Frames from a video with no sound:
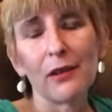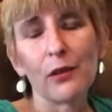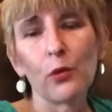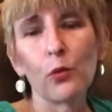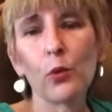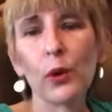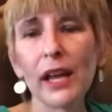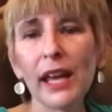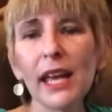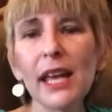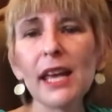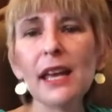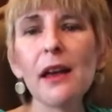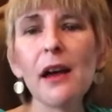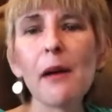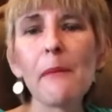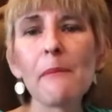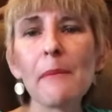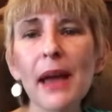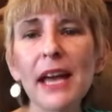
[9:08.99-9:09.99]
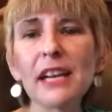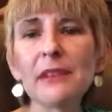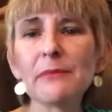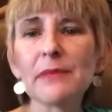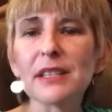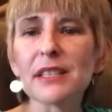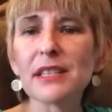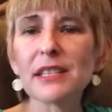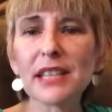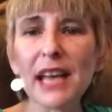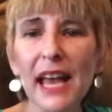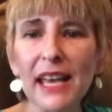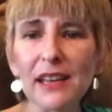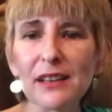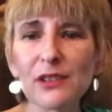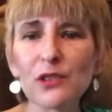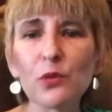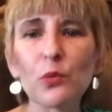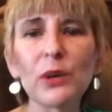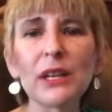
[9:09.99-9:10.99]
We make
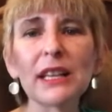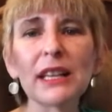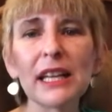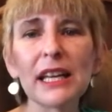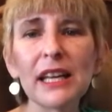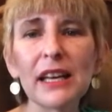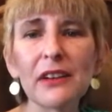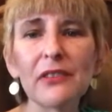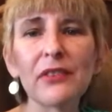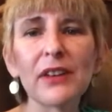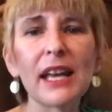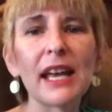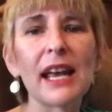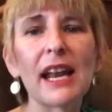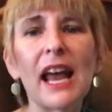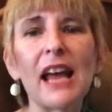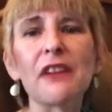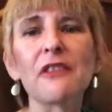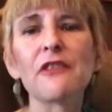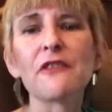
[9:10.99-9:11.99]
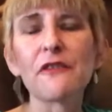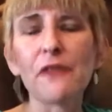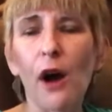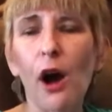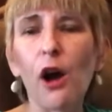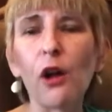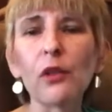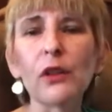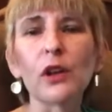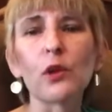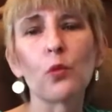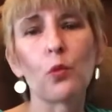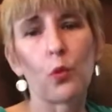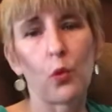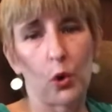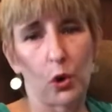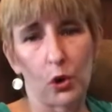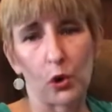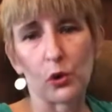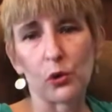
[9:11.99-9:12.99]
mistakes. We live in a fallen
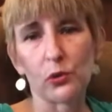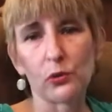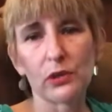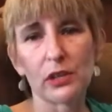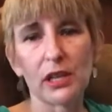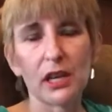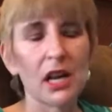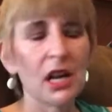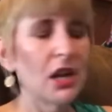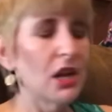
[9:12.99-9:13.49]
world.